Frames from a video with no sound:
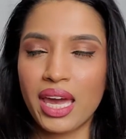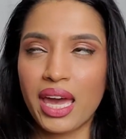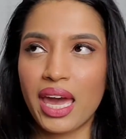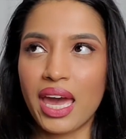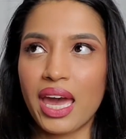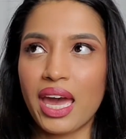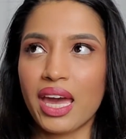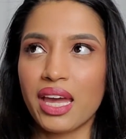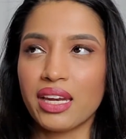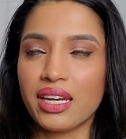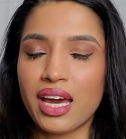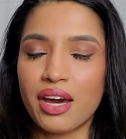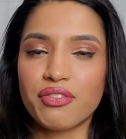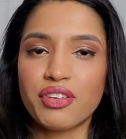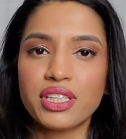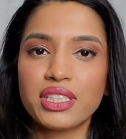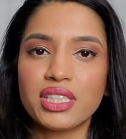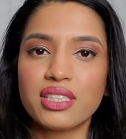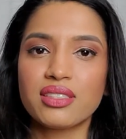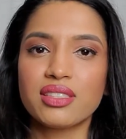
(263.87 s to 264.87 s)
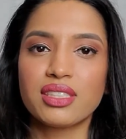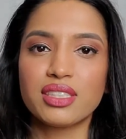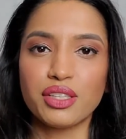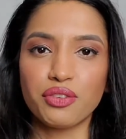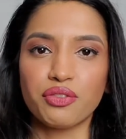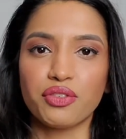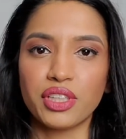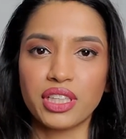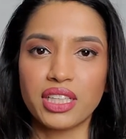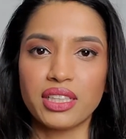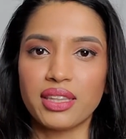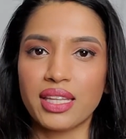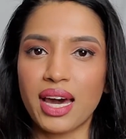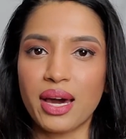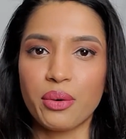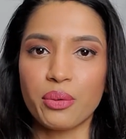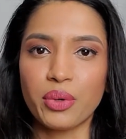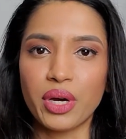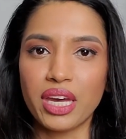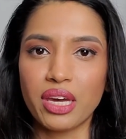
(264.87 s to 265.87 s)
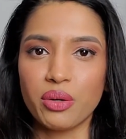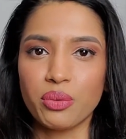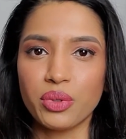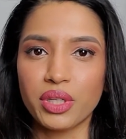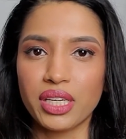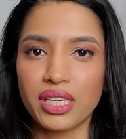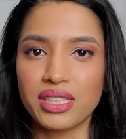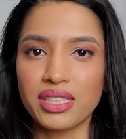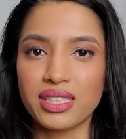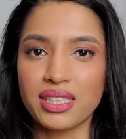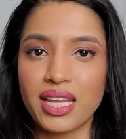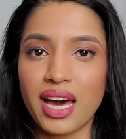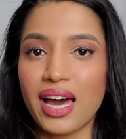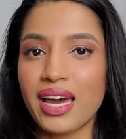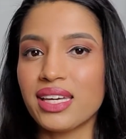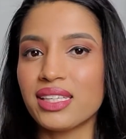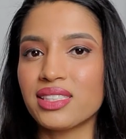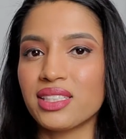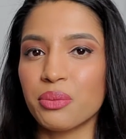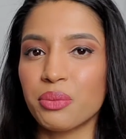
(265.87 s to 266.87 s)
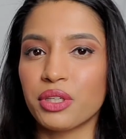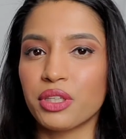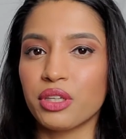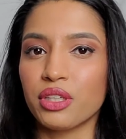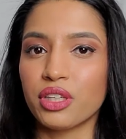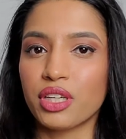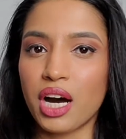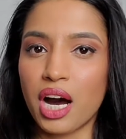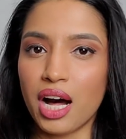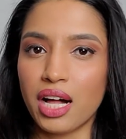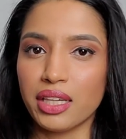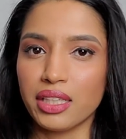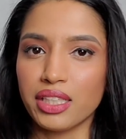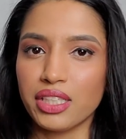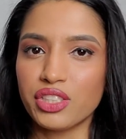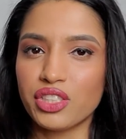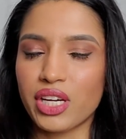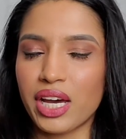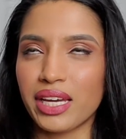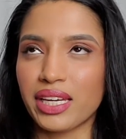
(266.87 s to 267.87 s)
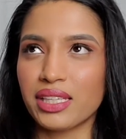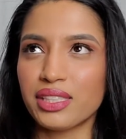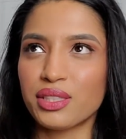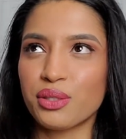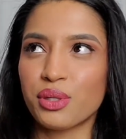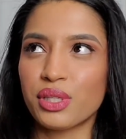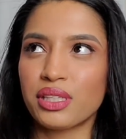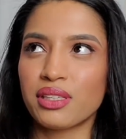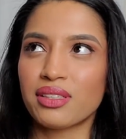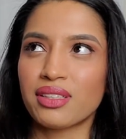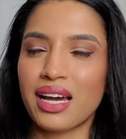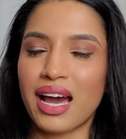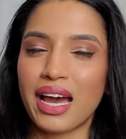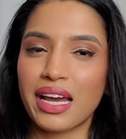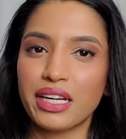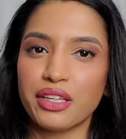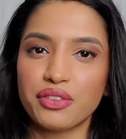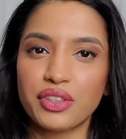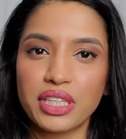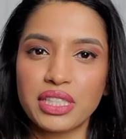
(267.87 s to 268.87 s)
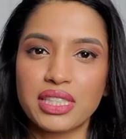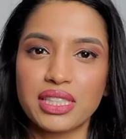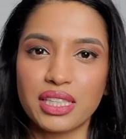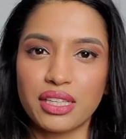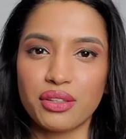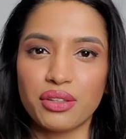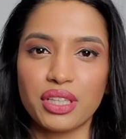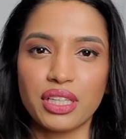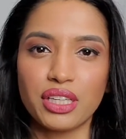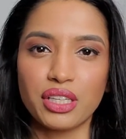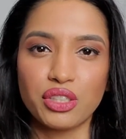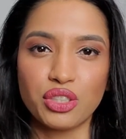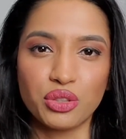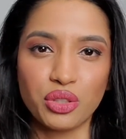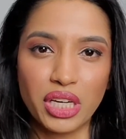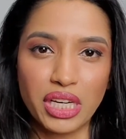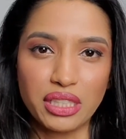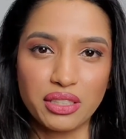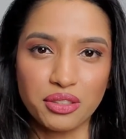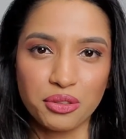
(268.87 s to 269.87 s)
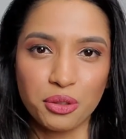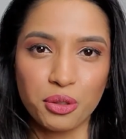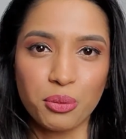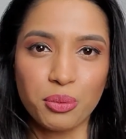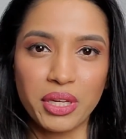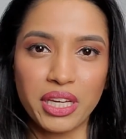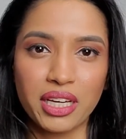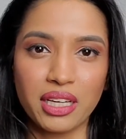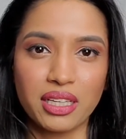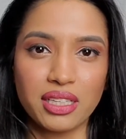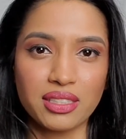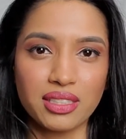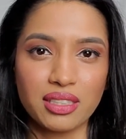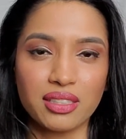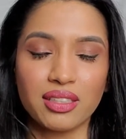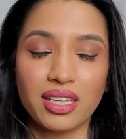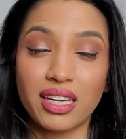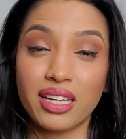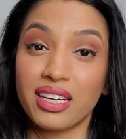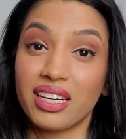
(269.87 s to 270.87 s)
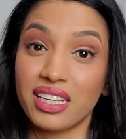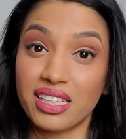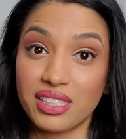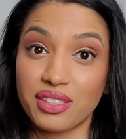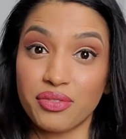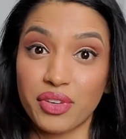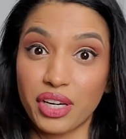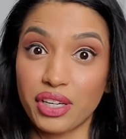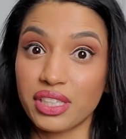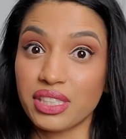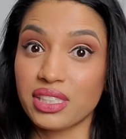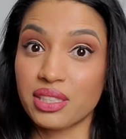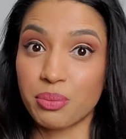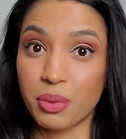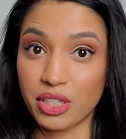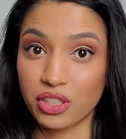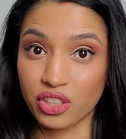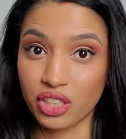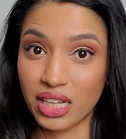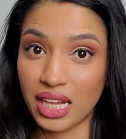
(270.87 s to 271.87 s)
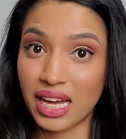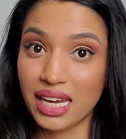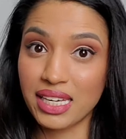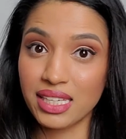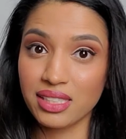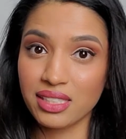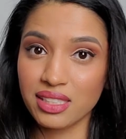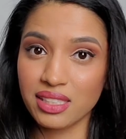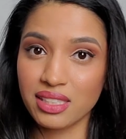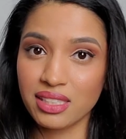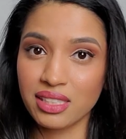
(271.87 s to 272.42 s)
And FIT is different in that way, where it's not a typical college. I guess you could kind of consider it a trade school because it is very specialized.